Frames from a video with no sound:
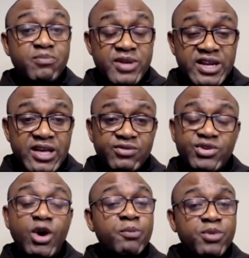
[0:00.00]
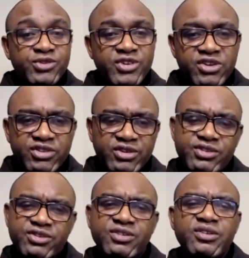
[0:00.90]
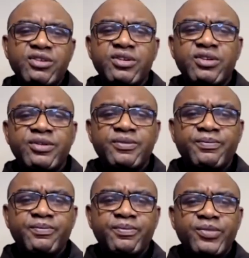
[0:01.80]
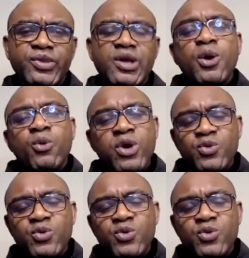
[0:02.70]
beliefs or positions? When we